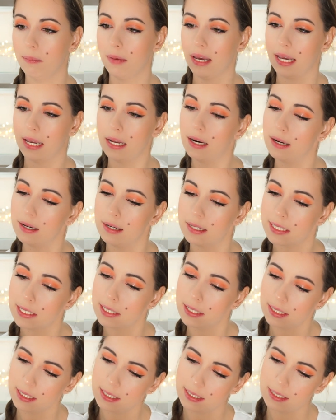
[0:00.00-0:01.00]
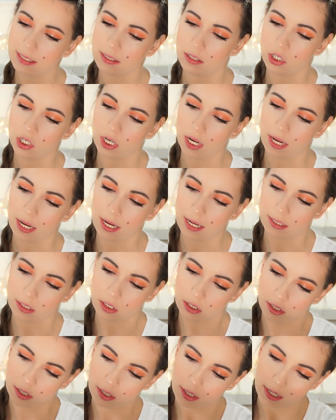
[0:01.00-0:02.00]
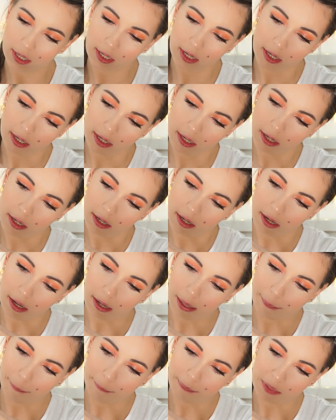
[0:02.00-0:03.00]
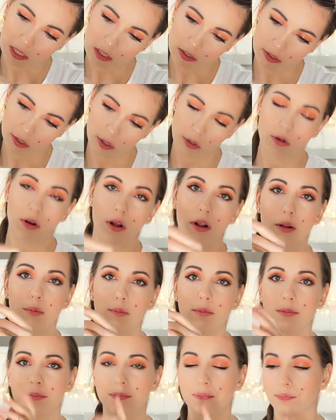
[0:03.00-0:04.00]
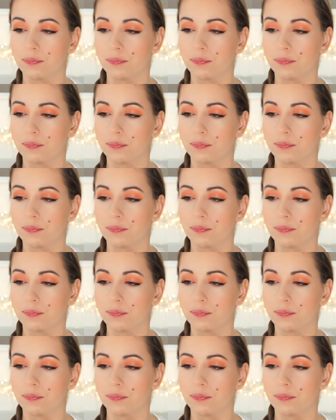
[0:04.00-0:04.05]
and it's in shade Stockholm,